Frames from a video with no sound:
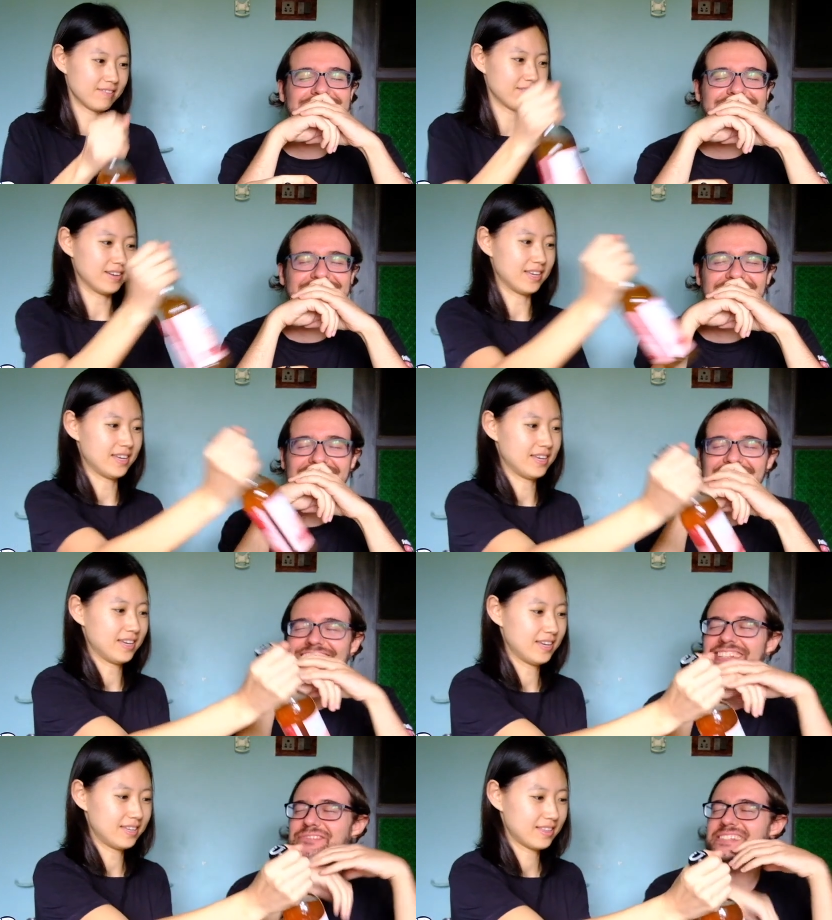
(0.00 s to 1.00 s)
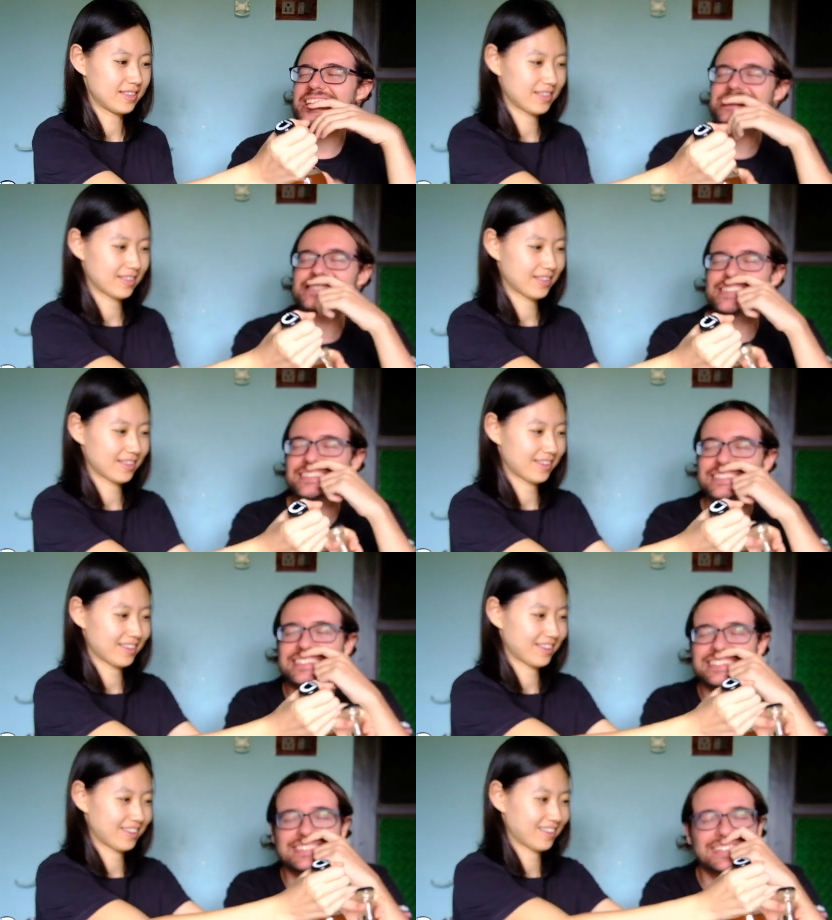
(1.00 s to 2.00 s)
Speaker 1: Shit, but wait, I said in,
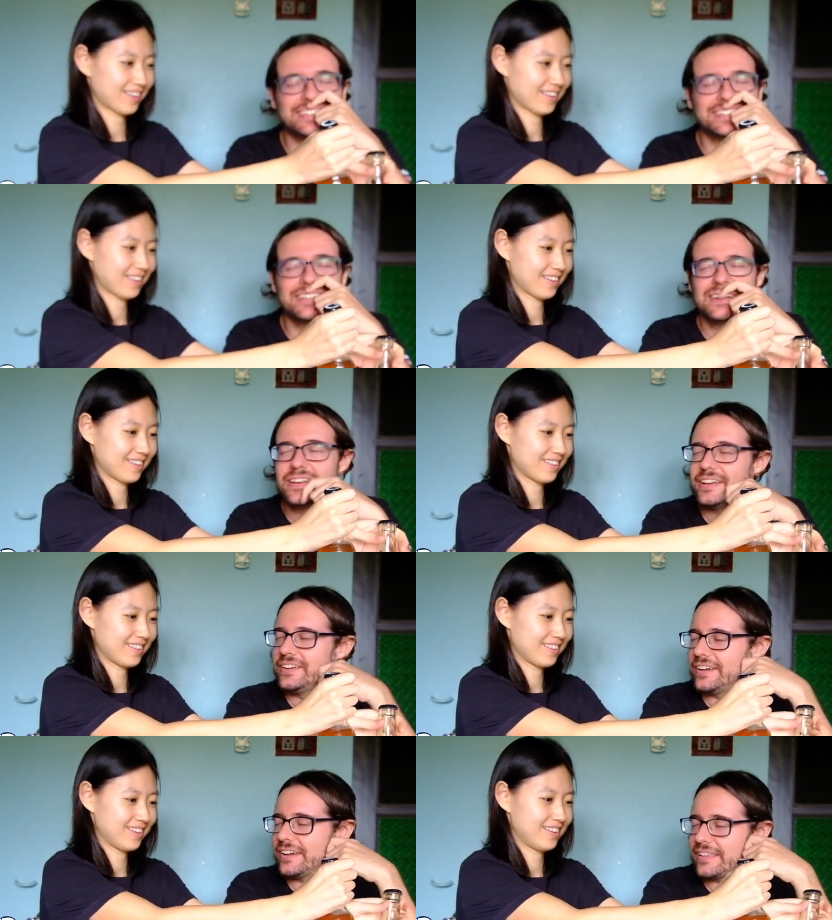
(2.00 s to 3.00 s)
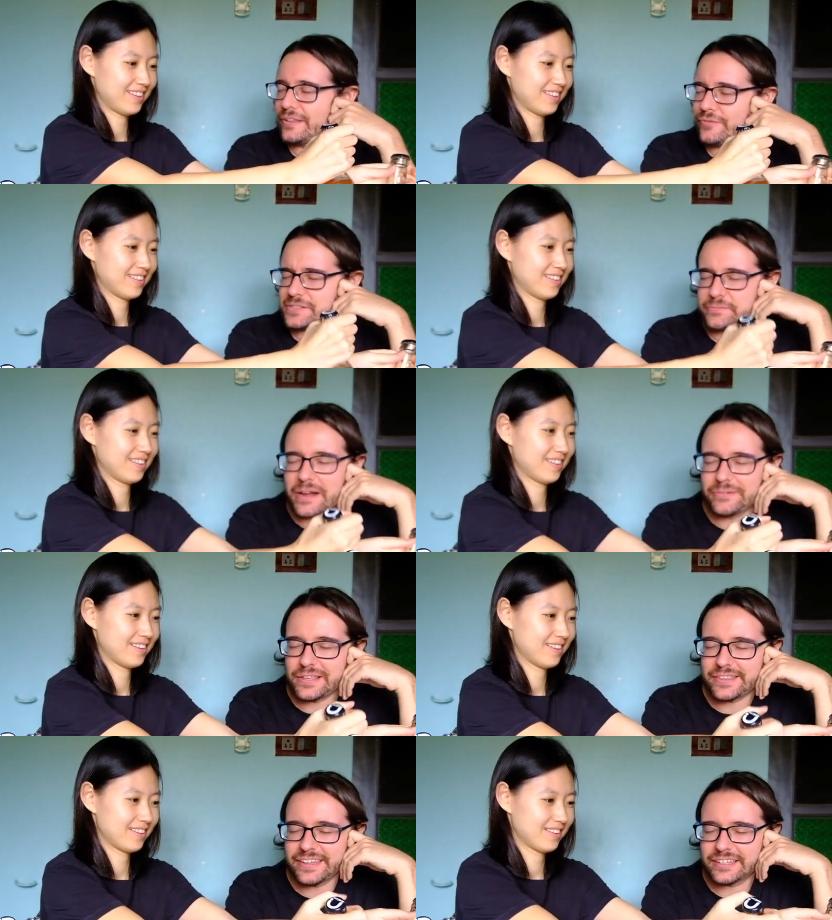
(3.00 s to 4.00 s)
in the in the first round, I
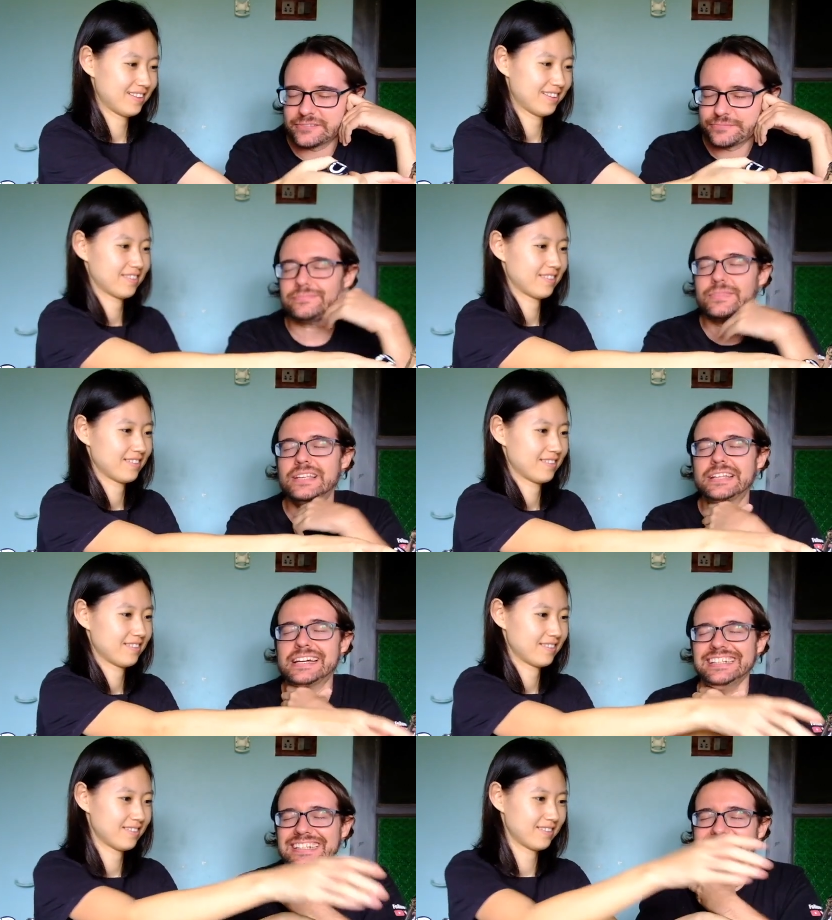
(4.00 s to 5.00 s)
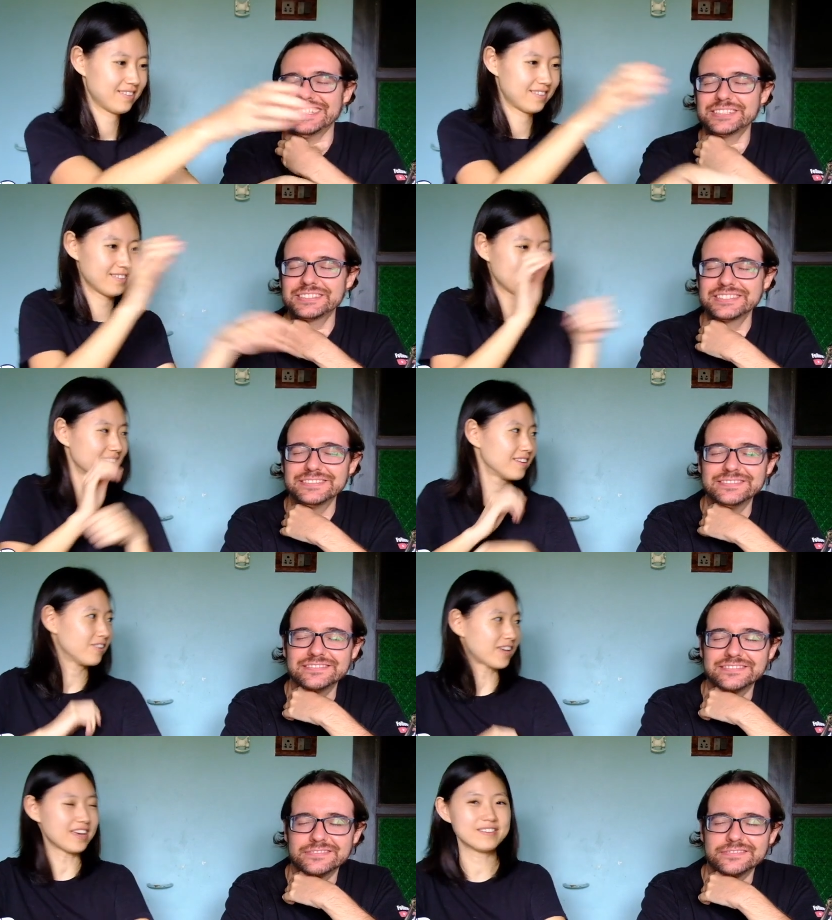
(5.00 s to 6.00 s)
think. Nice.
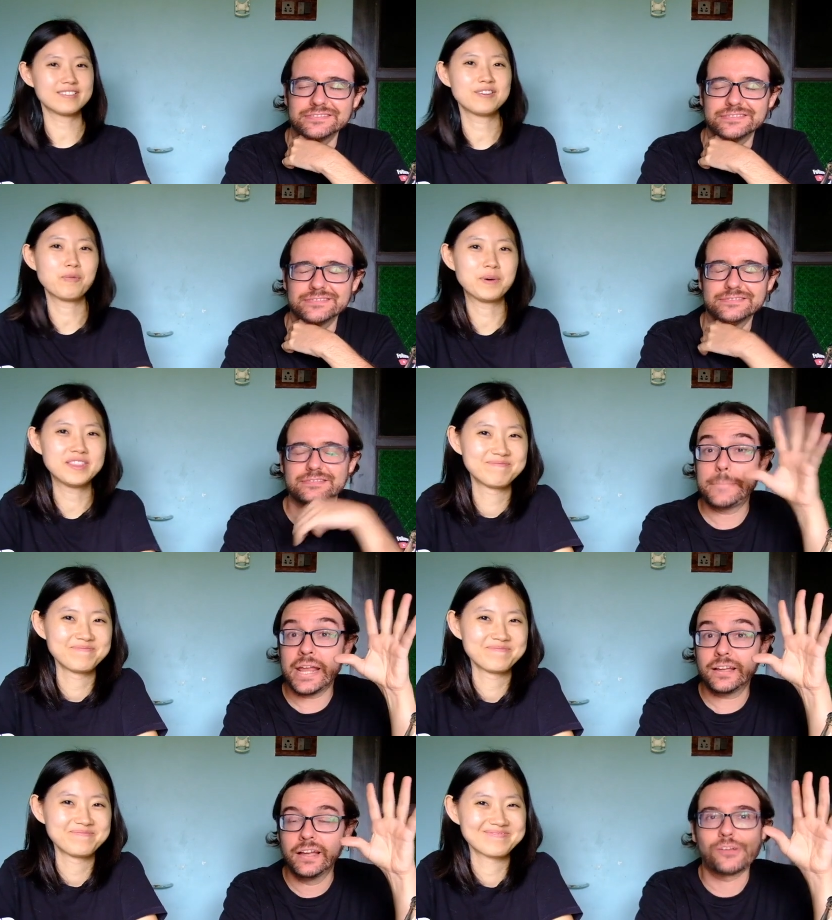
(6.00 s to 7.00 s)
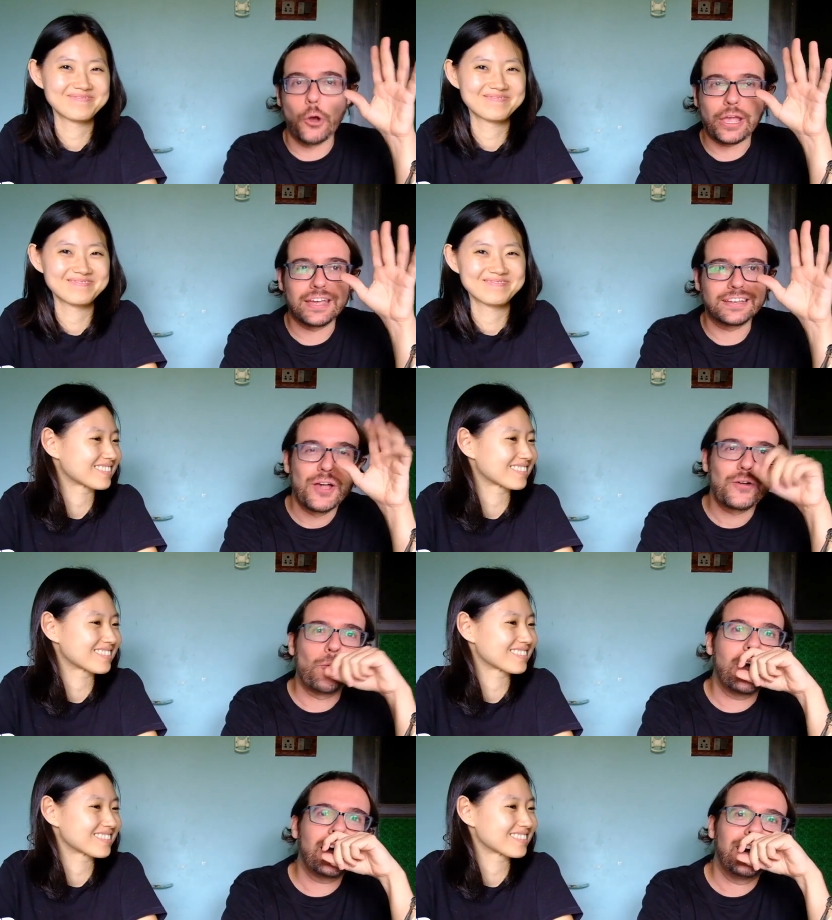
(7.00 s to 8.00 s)
Speaker 2: Okay, open. Bing.
Speaker 1: Okay,
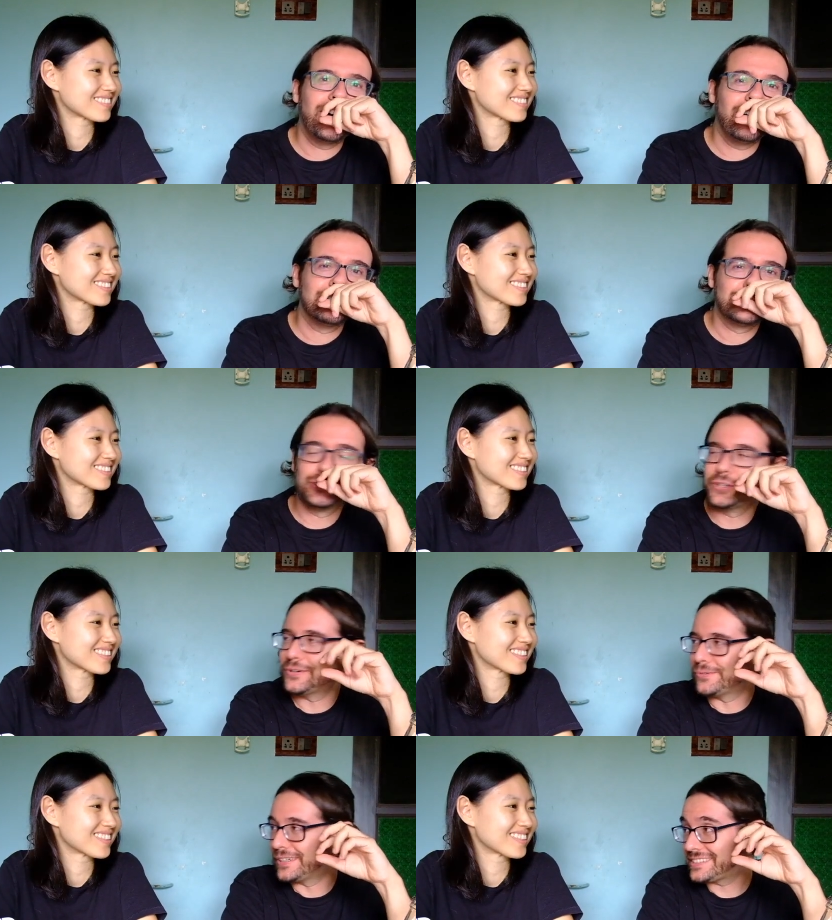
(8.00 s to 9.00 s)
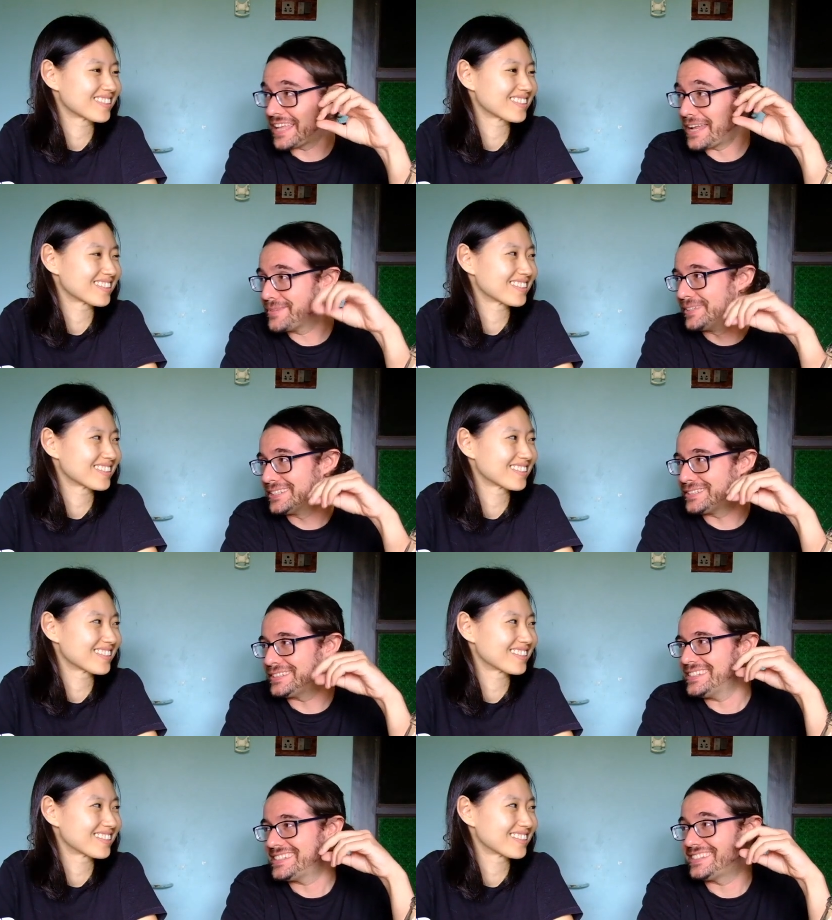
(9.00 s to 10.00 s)
wow. You know what animal is
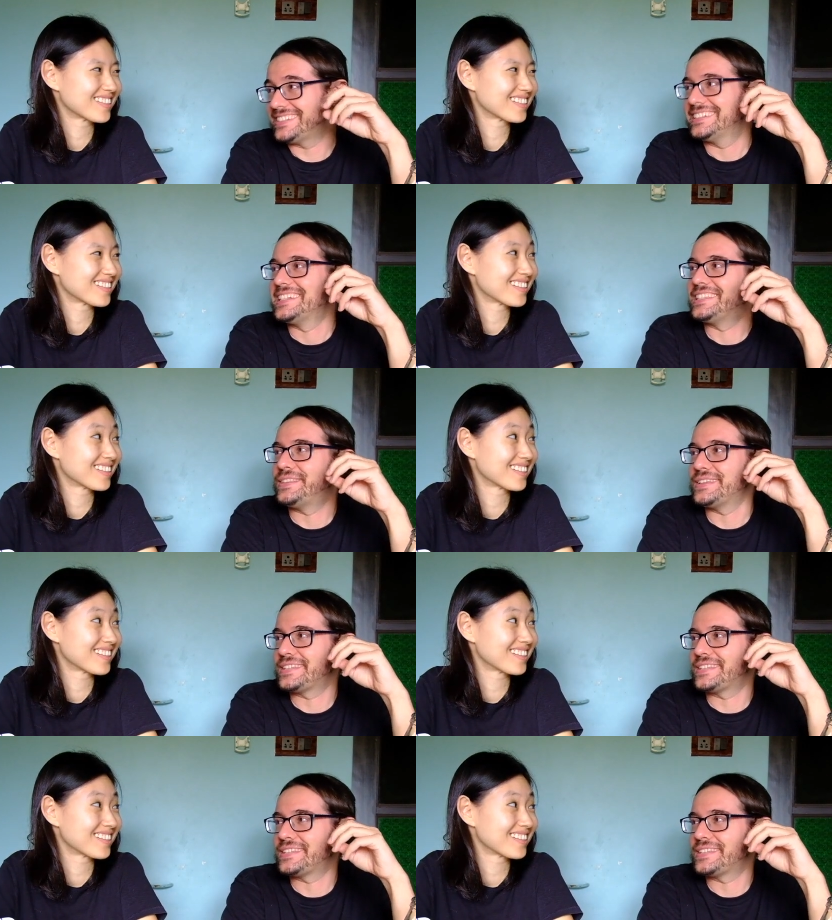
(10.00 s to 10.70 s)
this? This